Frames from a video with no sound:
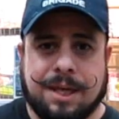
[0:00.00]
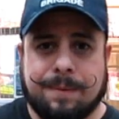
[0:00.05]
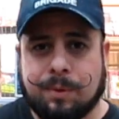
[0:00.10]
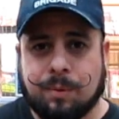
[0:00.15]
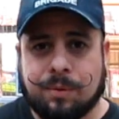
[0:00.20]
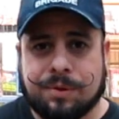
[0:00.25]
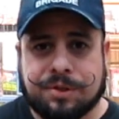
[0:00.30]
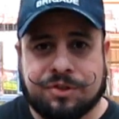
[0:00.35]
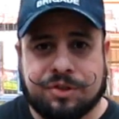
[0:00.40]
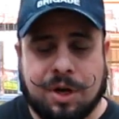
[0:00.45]
Keeping
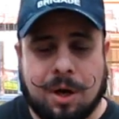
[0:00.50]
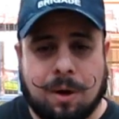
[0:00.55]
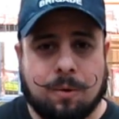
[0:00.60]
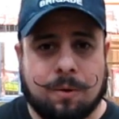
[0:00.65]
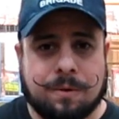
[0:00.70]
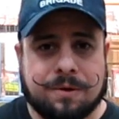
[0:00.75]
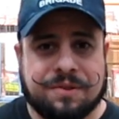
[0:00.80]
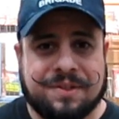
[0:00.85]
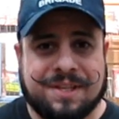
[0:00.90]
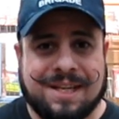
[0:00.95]
with the Star
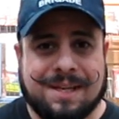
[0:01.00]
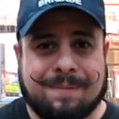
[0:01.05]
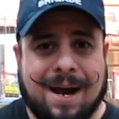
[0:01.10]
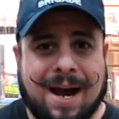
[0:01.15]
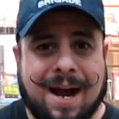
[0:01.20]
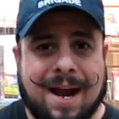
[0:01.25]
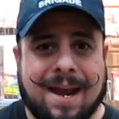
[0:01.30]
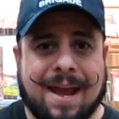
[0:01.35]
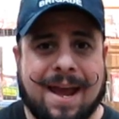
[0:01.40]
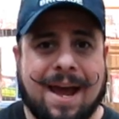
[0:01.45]
Wars theme,
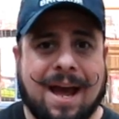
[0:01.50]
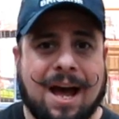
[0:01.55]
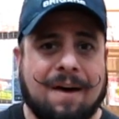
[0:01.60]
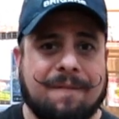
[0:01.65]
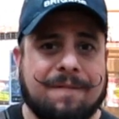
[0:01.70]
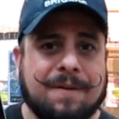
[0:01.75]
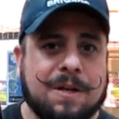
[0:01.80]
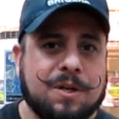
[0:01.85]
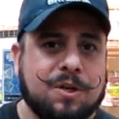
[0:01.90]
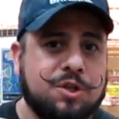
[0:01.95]
I
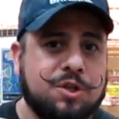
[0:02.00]
have